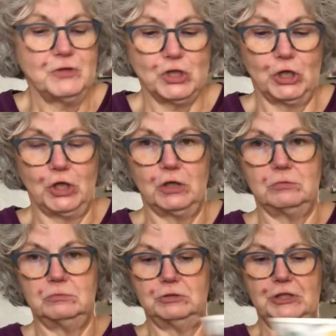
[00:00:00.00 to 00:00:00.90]
sugar,
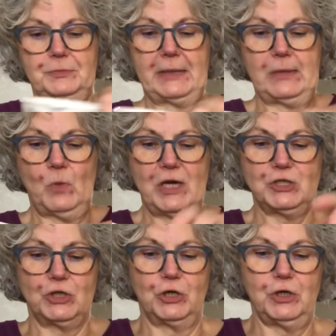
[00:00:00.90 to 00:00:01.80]
just plain white
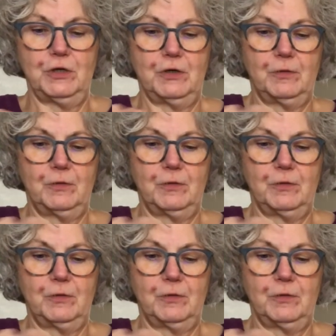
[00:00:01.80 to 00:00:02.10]
sugar.